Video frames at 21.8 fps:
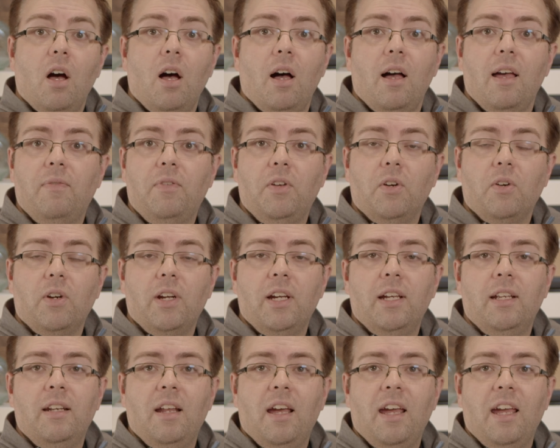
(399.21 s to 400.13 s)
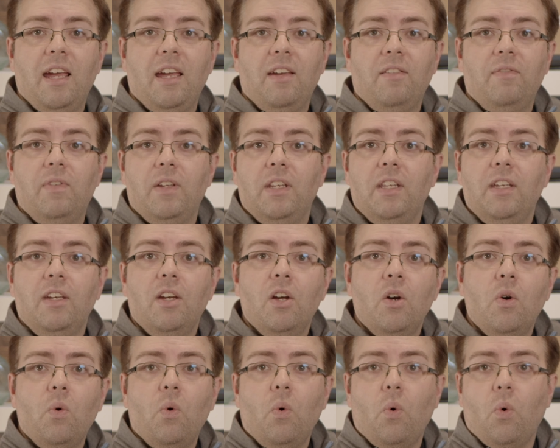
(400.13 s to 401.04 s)
If you're in a
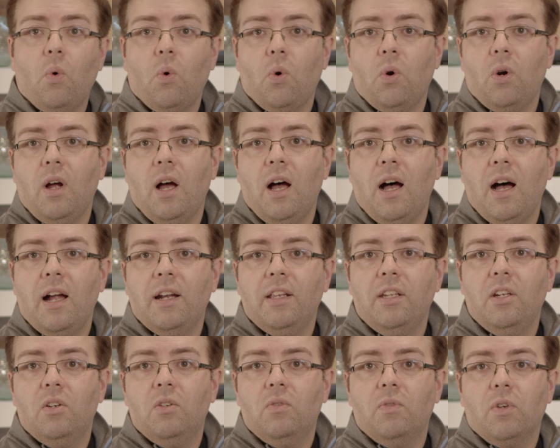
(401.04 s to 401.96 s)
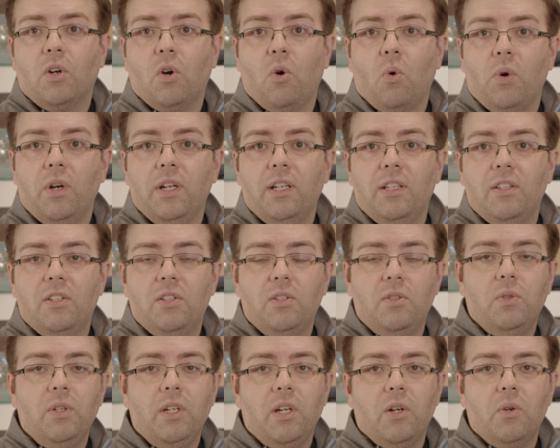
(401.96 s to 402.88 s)
video or audio recording
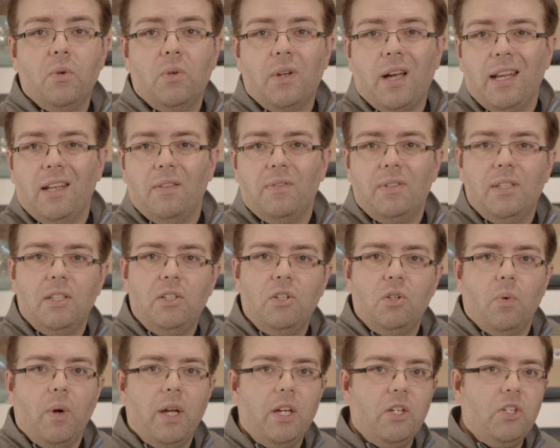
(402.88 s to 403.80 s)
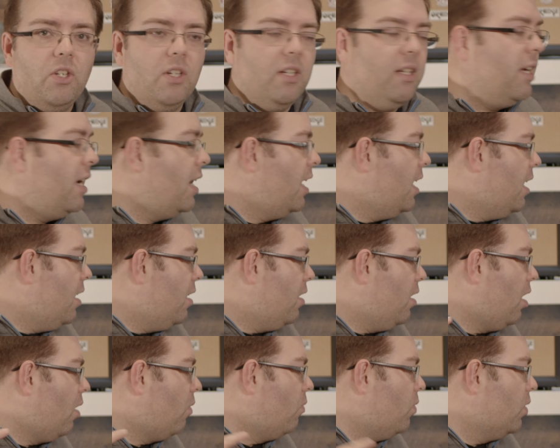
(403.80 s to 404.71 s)
studio kind of situation,
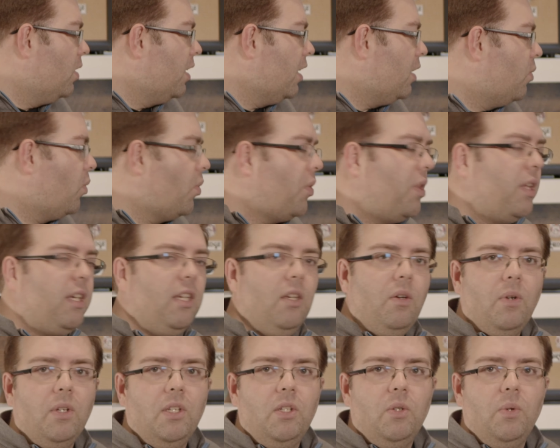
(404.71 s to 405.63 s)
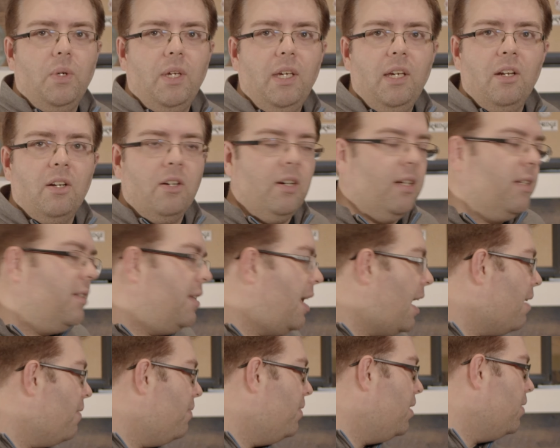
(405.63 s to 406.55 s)
a really cool thing you can do here is
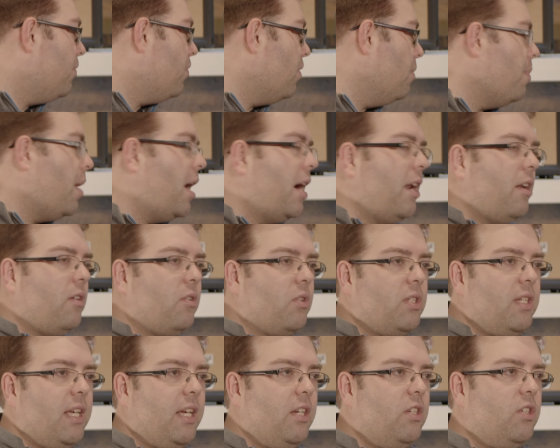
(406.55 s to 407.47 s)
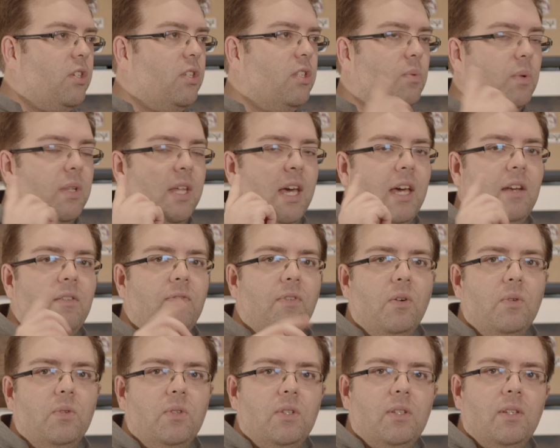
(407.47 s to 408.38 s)
have different monitor stations with
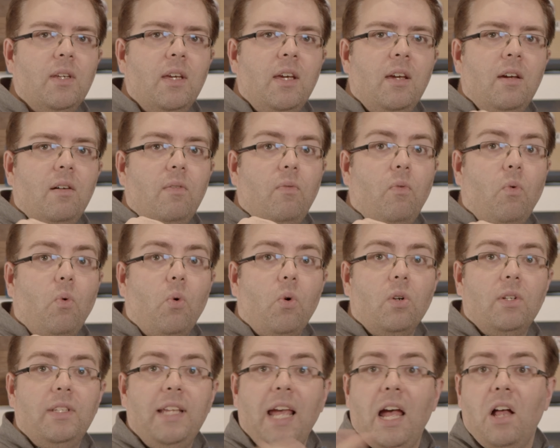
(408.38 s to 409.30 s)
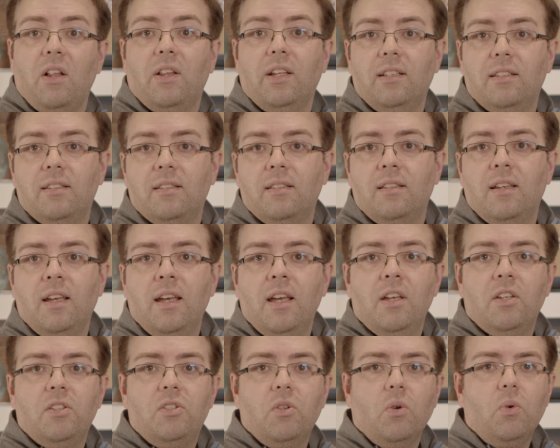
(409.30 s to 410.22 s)
headphones for talent.
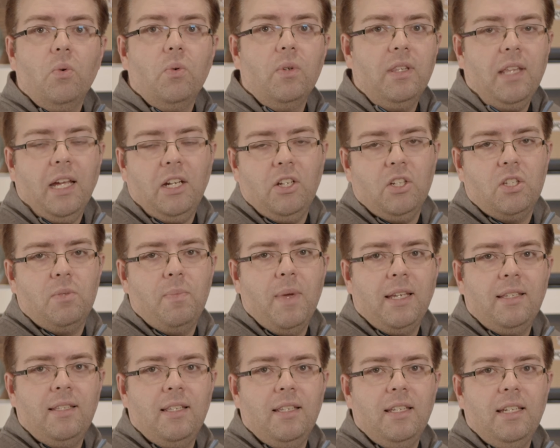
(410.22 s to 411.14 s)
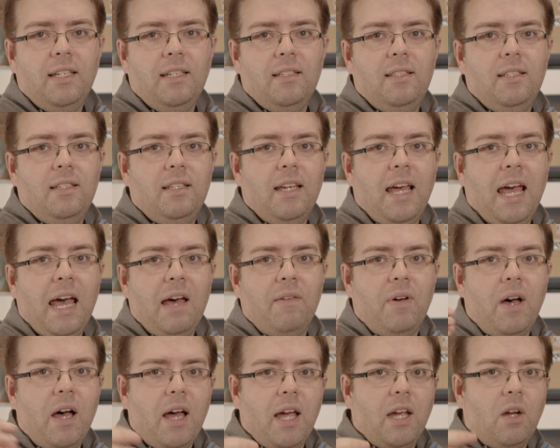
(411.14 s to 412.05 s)
So that just makes it easy to
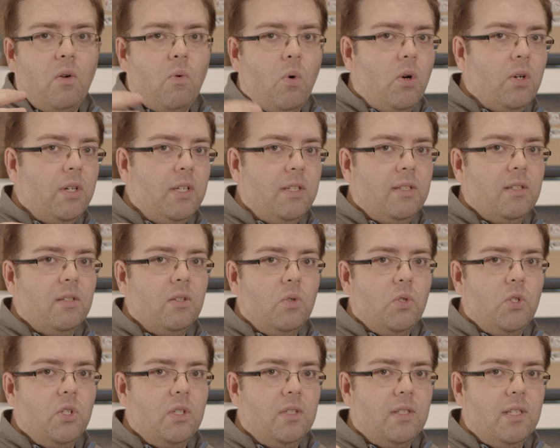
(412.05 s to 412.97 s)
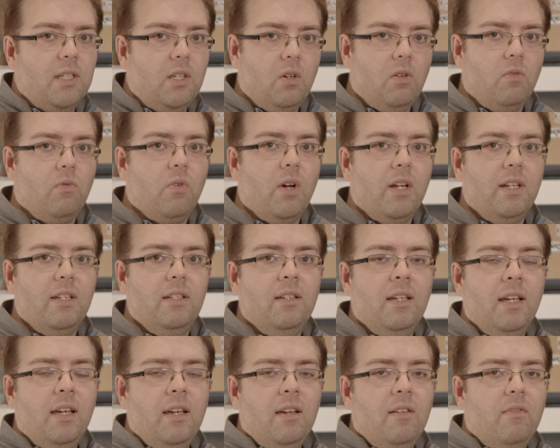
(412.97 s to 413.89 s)
have high quality solutions that you can run
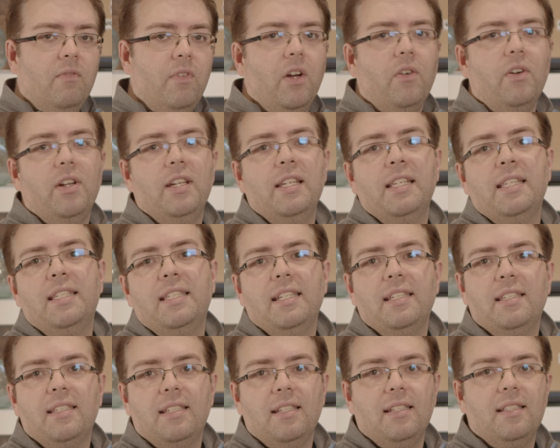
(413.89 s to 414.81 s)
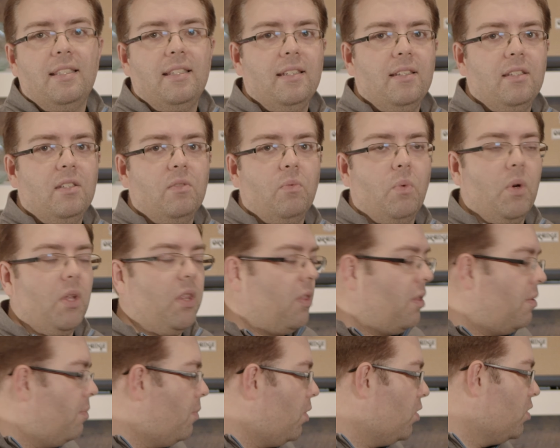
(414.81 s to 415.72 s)
various distances
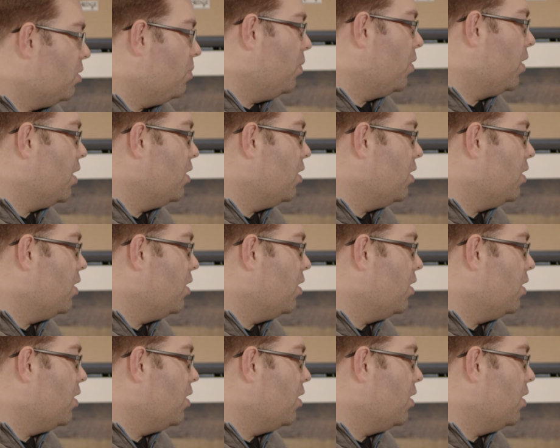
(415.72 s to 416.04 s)
with multiple